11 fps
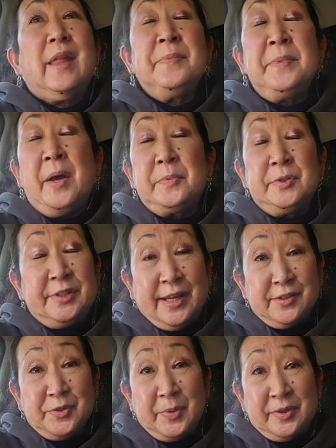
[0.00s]
that will
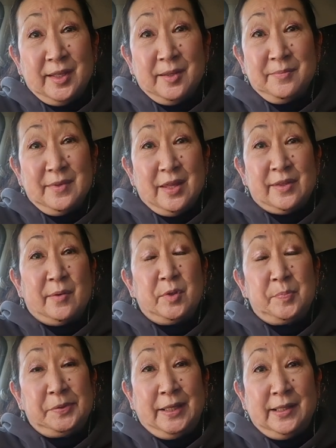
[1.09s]
dance with them, that will
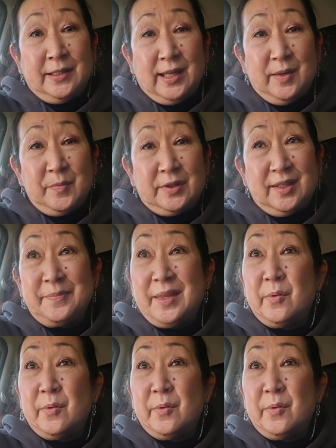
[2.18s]
play a game with them,